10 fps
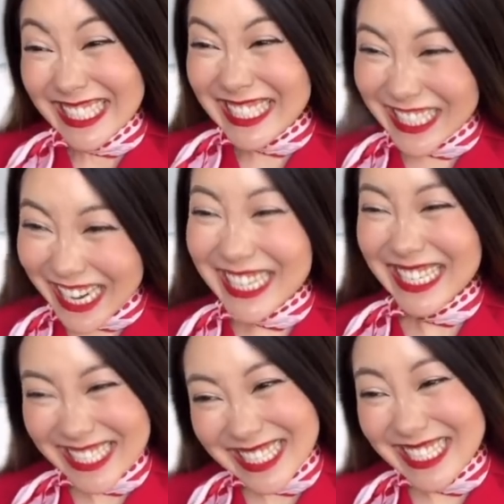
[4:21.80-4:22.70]
Just
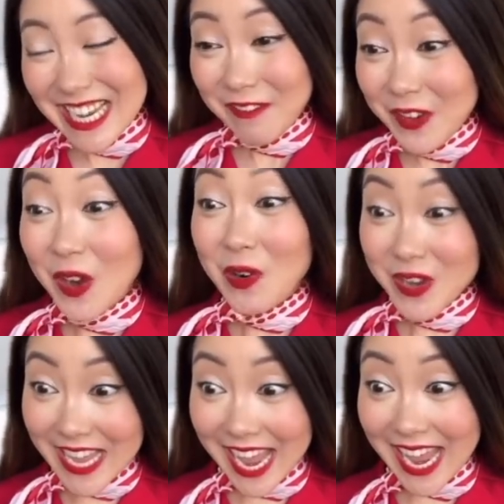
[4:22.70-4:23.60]
checking to see if you're
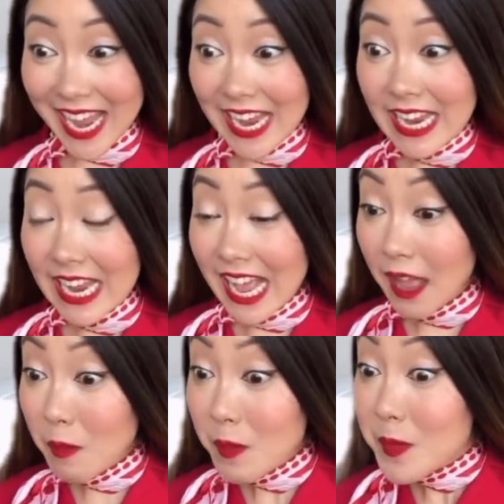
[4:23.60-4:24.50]
okay.
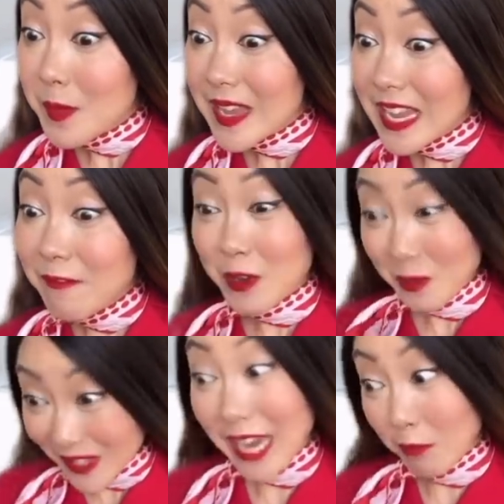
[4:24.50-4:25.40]
Uh, if
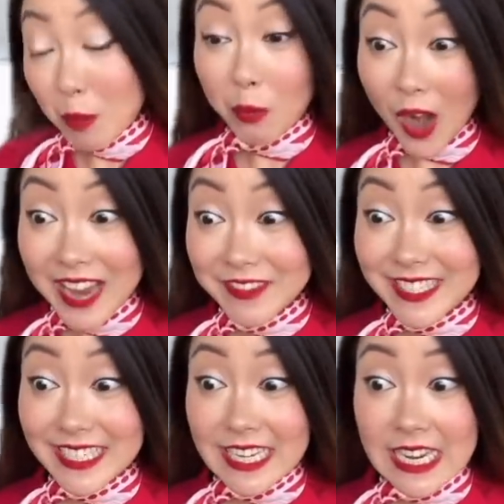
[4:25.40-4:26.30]
you would like more
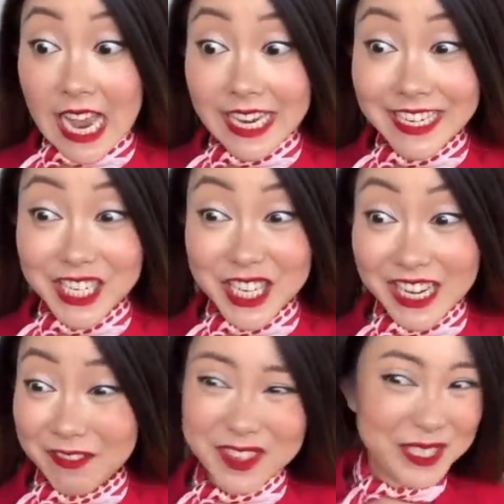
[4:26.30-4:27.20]
privacy, I can
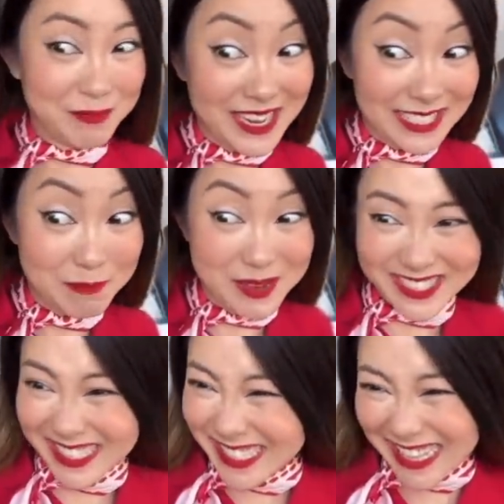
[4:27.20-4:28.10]
check if there's space in
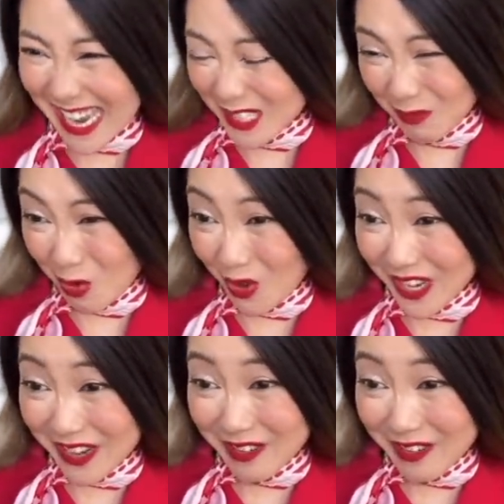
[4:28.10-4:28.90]
business class for